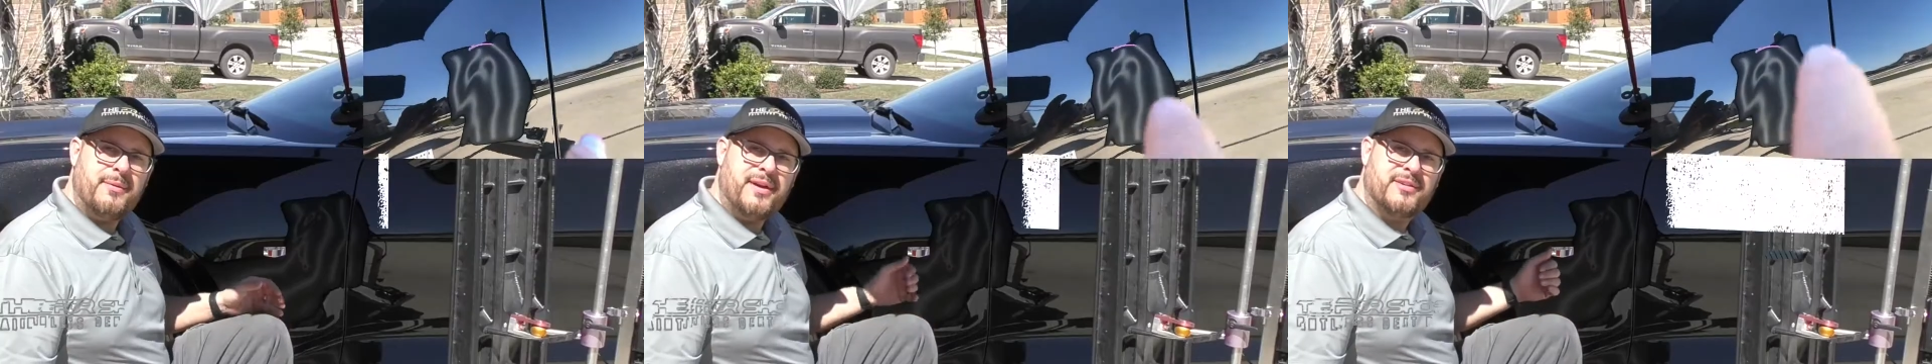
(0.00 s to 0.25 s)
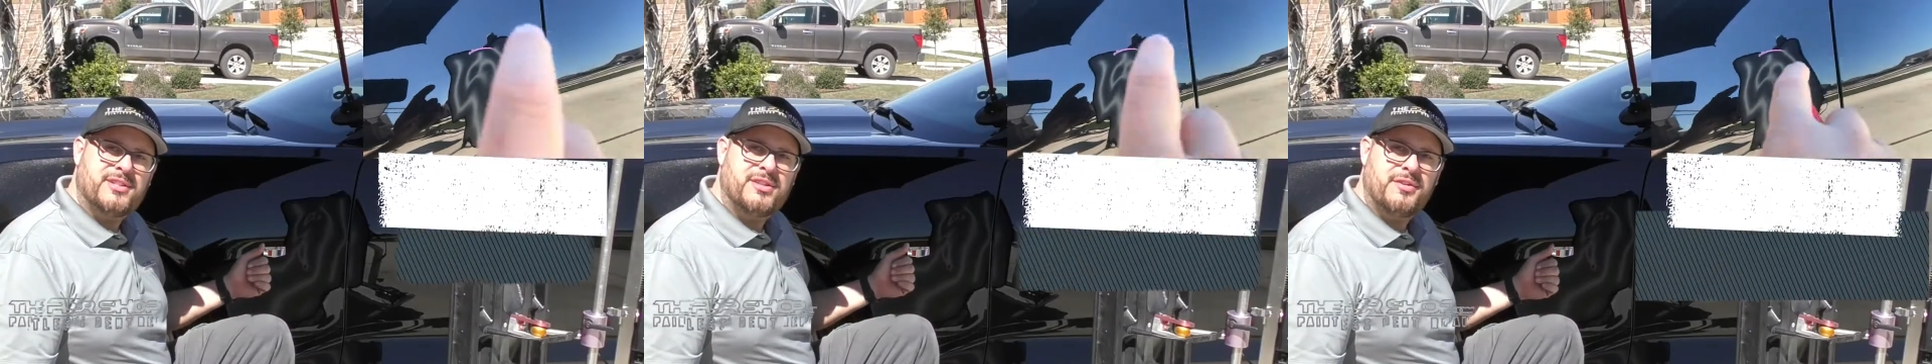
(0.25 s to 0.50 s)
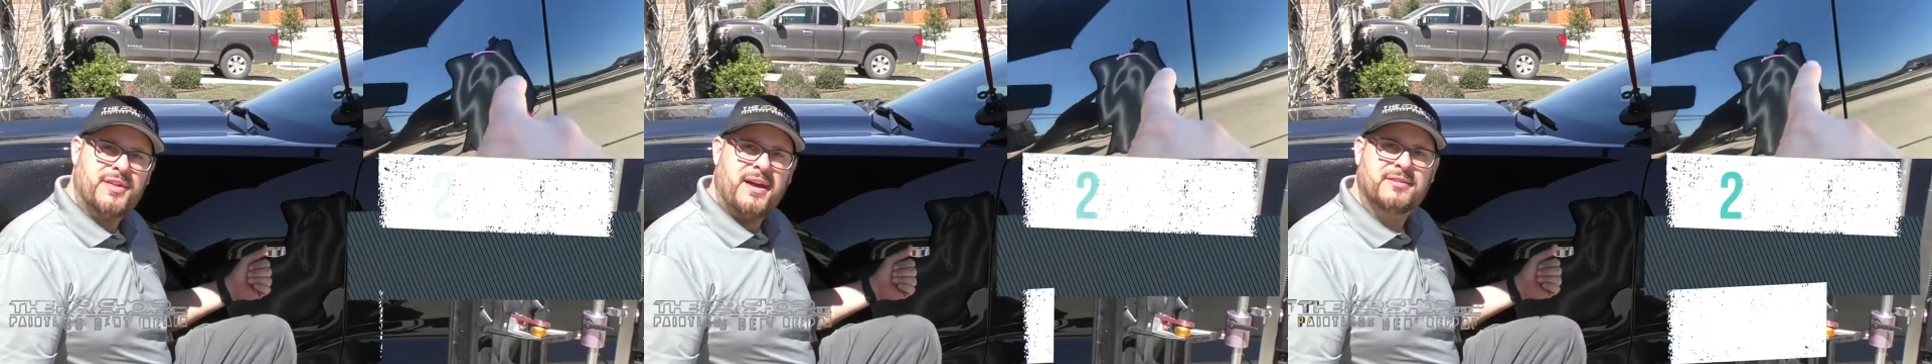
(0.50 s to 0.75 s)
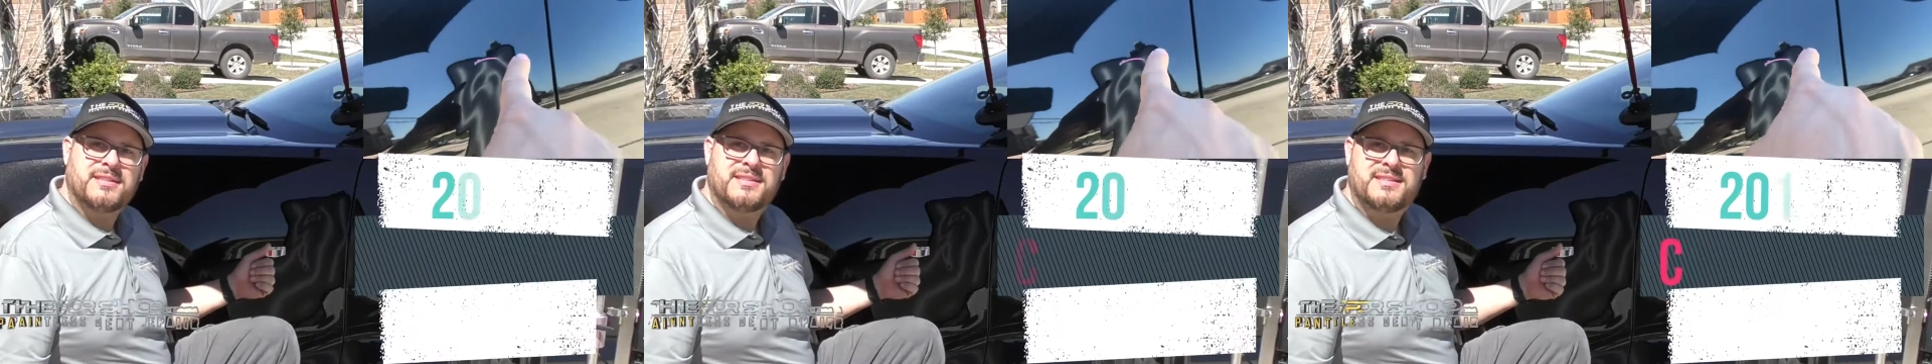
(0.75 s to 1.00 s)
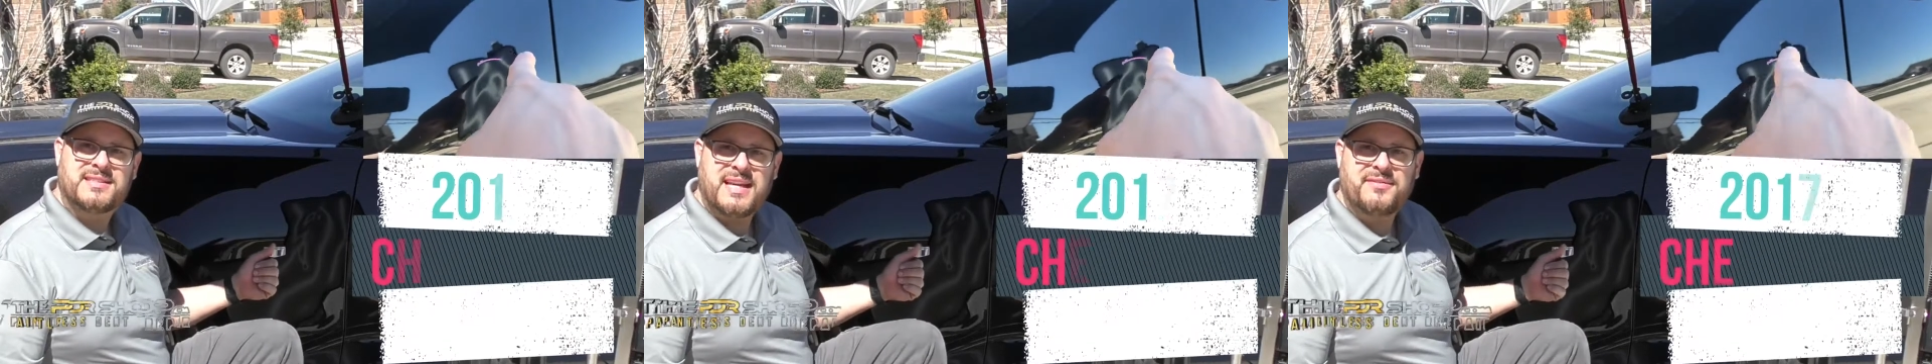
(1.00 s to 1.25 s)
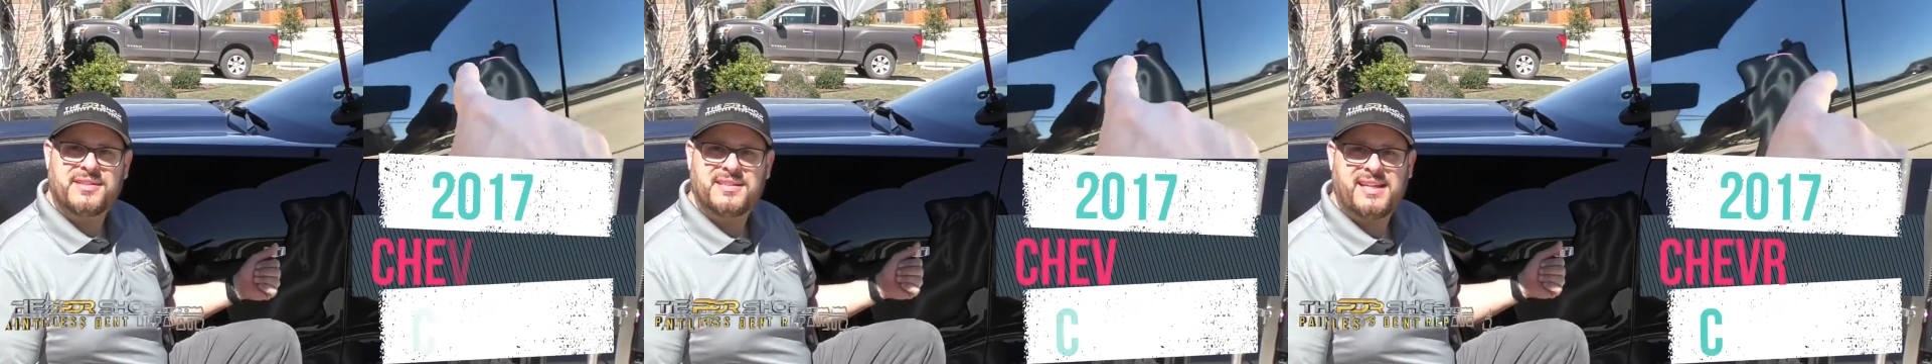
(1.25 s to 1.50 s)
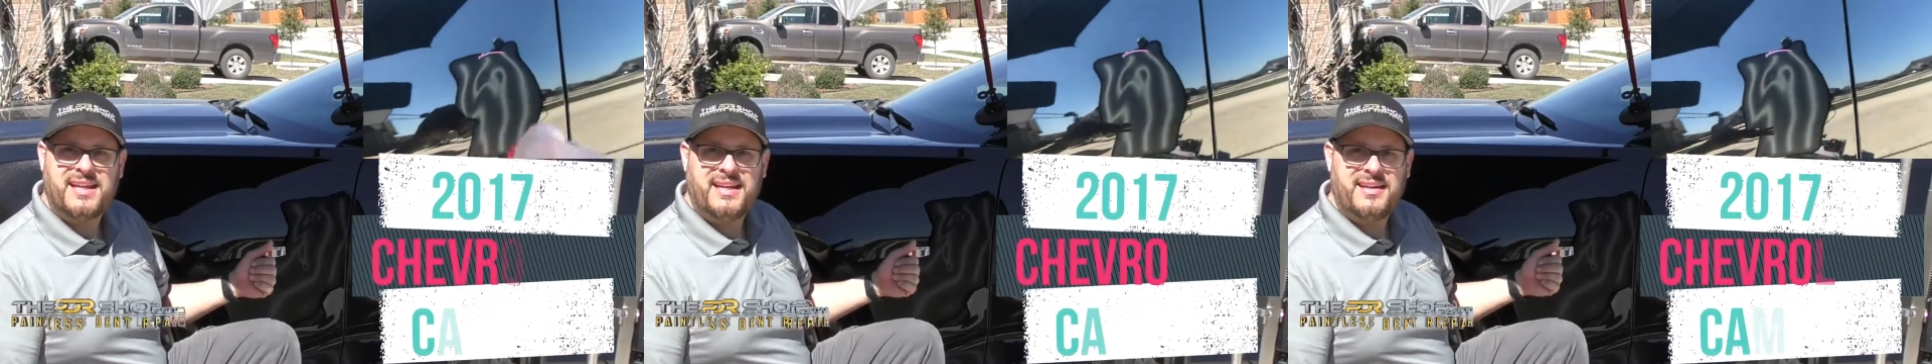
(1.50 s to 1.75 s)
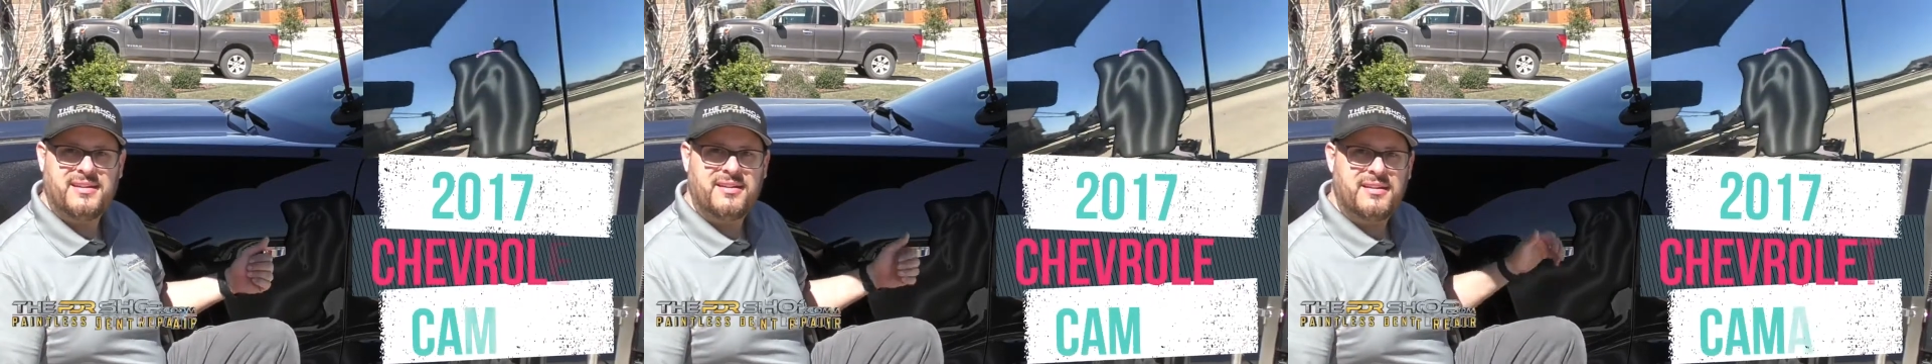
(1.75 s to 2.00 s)
we have a
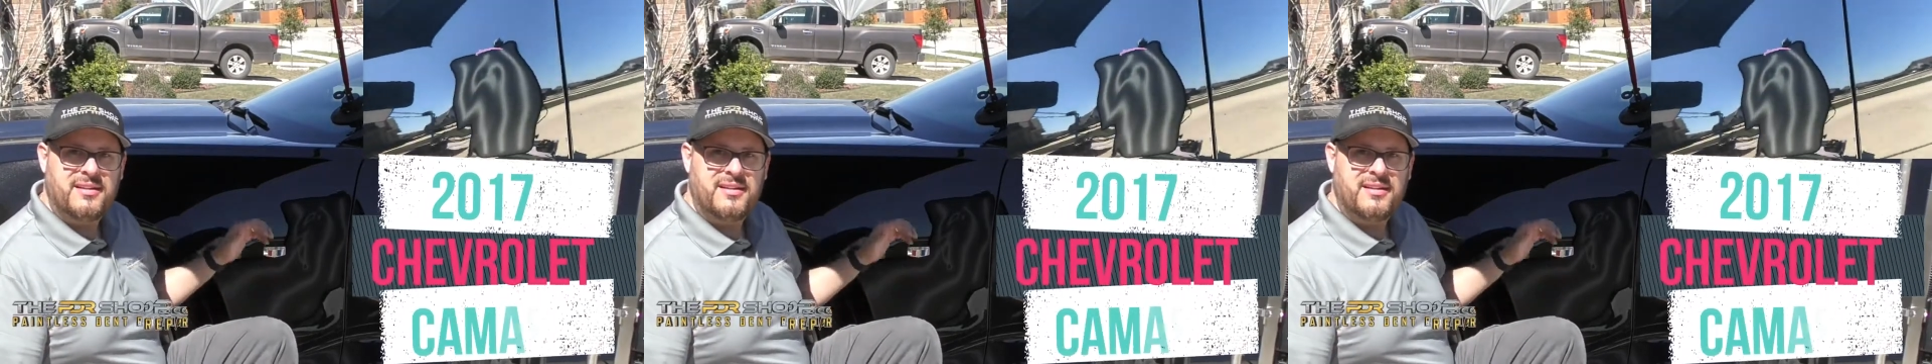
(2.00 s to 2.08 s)
2017